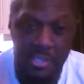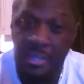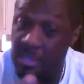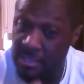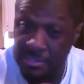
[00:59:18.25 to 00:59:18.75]

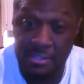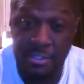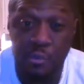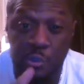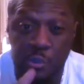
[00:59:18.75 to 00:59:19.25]
It is a
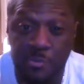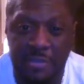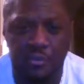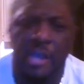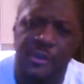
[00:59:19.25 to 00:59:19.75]
disrespect. You
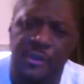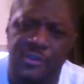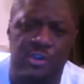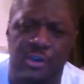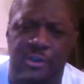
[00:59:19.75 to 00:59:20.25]
say, oh, it
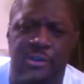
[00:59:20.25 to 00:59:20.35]
started in